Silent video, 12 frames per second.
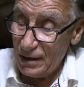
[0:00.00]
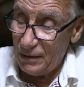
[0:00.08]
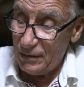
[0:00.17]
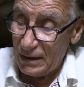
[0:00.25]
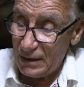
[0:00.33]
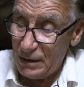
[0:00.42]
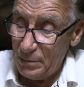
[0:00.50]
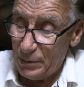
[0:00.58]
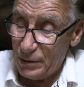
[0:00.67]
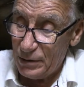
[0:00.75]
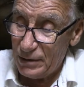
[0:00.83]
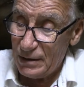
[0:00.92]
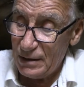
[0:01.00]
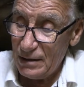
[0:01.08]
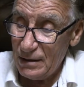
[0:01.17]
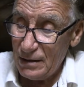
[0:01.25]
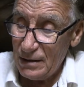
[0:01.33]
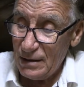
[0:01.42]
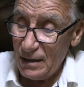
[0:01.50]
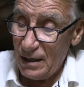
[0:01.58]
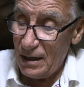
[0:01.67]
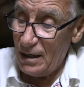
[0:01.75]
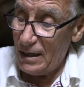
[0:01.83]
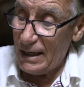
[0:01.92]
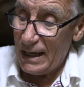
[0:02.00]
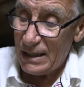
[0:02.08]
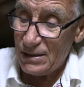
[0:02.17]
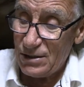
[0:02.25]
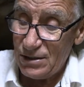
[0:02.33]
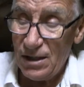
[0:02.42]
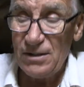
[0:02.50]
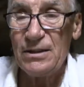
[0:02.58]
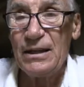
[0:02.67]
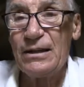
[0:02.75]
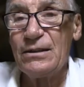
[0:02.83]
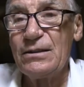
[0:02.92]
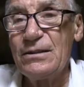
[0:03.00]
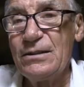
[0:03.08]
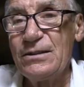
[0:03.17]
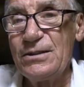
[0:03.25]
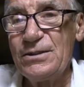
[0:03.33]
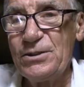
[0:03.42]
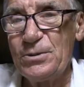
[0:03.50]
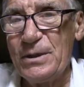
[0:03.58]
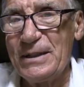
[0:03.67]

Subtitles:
of a little bird are as nothing to a